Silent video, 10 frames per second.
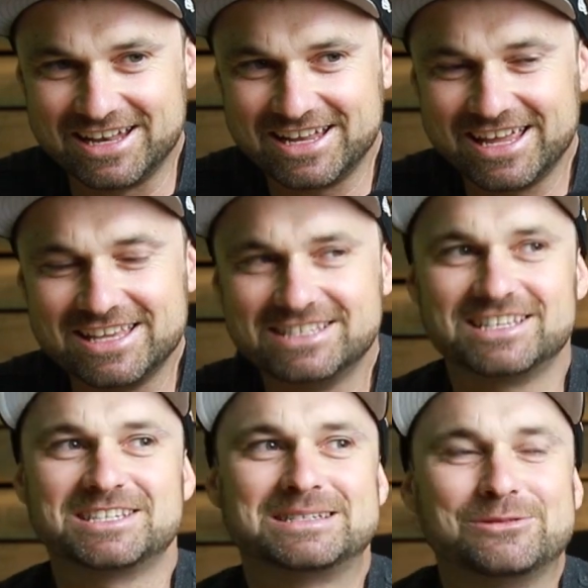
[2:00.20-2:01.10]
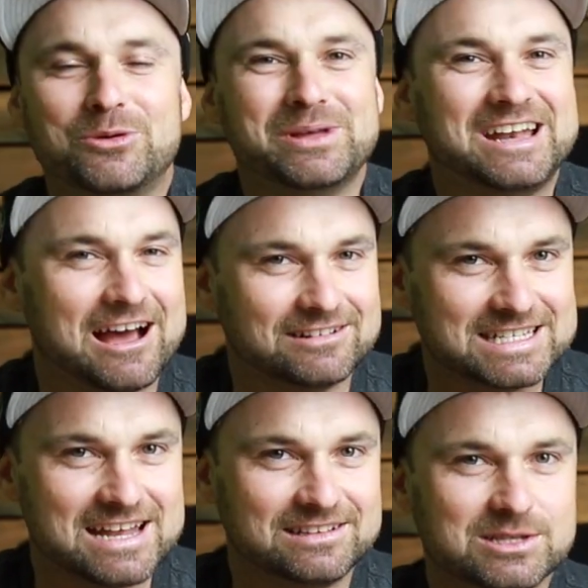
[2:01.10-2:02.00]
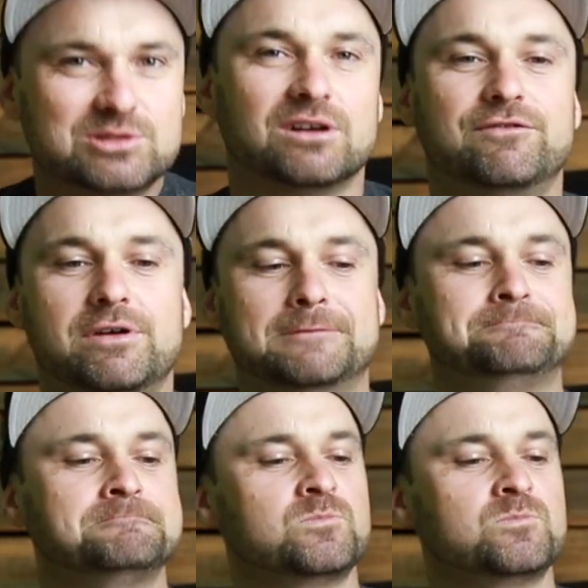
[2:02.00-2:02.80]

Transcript: It is still a bit outdated, the software.